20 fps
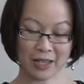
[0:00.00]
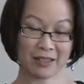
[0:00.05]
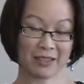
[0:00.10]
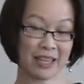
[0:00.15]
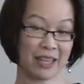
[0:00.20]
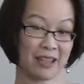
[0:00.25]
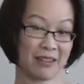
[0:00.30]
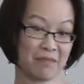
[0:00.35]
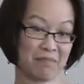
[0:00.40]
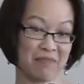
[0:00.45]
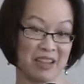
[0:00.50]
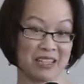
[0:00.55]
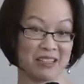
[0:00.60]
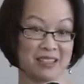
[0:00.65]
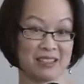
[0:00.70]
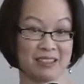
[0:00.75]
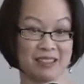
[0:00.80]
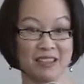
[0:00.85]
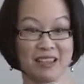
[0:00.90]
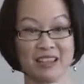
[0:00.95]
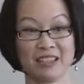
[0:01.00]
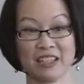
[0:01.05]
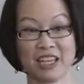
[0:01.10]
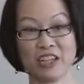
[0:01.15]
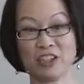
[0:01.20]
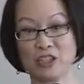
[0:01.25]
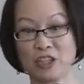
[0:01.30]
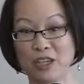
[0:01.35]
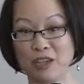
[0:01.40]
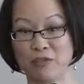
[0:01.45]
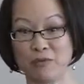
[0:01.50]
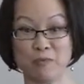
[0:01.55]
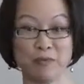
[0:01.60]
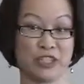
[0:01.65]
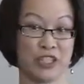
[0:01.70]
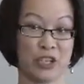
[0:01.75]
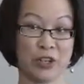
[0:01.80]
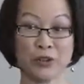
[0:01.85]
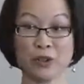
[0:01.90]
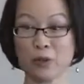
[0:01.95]
It could give
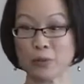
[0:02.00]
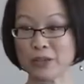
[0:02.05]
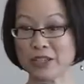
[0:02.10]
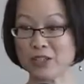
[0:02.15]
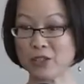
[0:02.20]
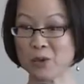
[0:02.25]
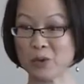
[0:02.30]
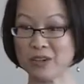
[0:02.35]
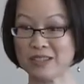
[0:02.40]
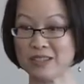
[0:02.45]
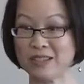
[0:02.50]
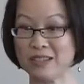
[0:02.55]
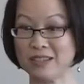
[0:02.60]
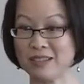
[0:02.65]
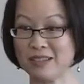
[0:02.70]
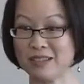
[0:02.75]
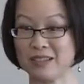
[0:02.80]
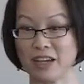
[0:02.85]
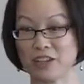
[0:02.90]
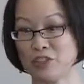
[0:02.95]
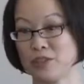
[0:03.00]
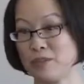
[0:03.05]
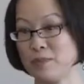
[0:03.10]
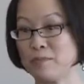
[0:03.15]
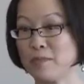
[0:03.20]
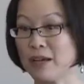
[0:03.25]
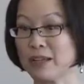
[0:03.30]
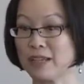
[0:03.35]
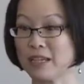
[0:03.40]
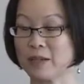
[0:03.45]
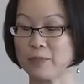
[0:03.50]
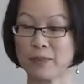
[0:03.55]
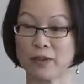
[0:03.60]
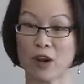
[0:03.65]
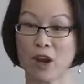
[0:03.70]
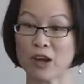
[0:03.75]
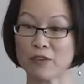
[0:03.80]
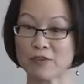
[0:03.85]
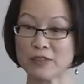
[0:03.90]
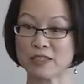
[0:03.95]
material resources, not just money, but
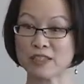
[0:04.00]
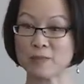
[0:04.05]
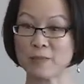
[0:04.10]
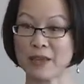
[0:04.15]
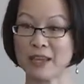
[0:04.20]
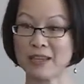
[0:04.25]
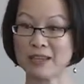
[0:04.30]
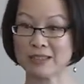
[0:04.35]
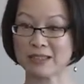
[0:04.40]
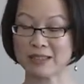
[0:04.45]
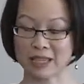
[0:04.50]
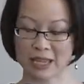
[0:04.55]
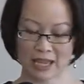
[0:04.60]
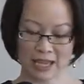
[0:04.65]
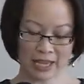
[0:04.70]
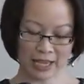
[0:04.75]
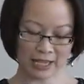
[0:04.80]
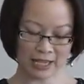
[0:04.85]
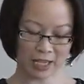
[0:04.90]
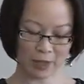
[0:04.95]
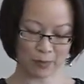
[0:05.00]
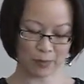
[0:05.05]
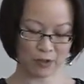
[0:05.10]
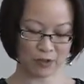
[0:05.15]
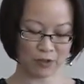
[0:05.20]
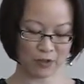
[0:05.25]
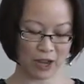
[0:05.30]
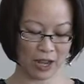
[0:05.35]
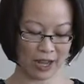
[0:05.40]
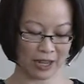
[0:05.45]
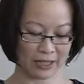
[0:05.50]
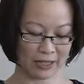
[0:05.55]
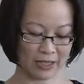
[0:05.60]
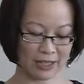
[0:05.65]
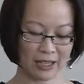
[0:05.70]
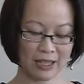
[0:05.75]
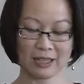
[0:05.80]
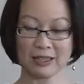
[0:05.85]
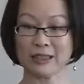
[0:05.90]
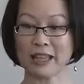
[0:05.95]
office space. It can provide
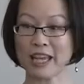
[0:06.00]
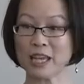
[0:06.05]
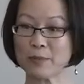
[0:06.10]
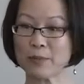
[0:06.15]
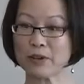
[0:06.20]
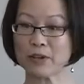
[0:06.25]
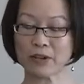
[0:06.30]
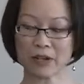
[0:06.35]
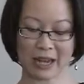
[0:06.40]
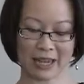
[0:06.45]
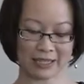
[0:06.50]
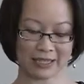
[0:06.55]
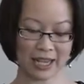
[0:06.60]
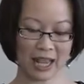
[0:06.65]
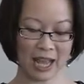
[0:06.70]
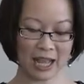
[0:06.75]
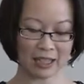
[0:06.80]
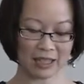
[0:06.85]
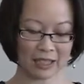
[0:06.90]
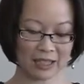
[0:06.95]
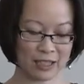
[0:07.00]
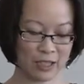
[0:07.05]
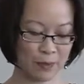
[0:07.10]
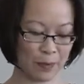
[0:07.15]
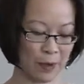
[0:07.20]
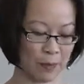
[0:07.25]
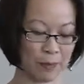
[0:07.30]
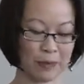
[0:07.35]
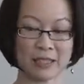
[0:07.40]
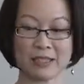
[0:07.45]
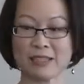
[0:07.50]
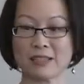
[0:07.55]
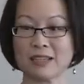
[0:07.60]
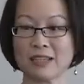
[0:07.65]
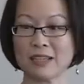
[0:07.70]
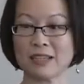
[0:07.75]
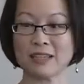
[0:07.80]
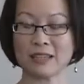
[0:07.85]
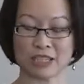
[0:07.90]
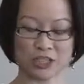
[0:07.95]
labor and talent,
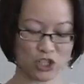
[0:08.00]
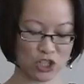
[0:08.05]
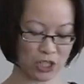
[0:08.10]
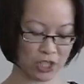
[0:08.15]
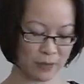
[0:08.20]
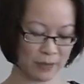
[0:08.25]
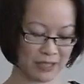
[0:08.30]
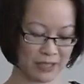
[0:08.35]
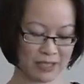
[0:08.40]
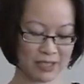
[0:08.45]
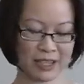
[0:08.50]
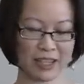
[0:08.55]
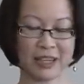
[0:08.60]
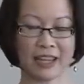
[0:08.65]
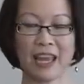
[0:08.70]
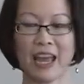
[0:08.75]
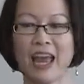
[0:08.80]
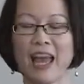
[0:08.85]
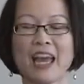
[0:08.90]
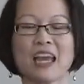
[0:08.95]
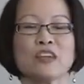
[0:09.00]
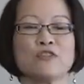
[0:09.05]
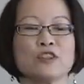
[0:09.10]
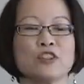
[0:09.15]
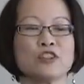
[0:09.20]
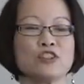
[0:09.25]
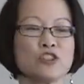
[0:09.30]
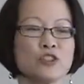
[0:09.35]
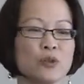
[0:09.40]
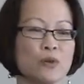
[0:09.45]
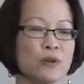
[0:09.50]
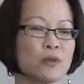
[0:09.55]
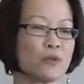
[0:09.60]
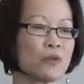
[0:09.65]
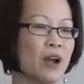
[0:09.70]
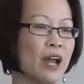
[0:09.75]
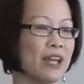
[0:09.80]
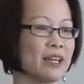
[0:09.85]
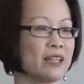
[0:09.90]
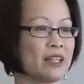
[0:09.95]
publicity, legitimacy. If you do it
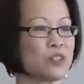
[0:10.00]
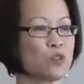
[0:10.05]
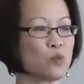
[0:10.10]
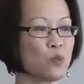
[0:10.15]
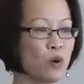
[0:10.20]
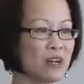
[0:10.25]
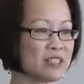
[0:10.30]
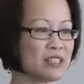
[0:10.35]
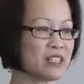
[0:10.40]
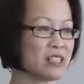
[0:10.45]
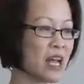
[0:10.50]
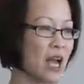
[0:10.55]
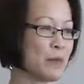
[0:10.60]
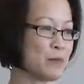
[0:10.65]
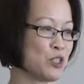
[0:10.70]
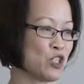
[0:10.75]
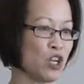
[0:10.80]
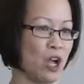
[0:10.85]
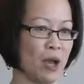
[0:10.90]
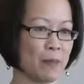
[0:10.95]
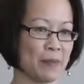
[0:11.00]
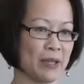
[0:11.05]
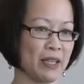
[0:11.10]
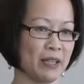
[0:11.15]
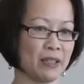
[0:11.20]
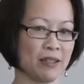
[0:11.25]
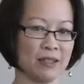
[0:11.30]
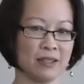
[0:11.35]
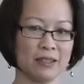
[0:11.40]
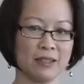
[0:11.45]
right, it's one-stop shopping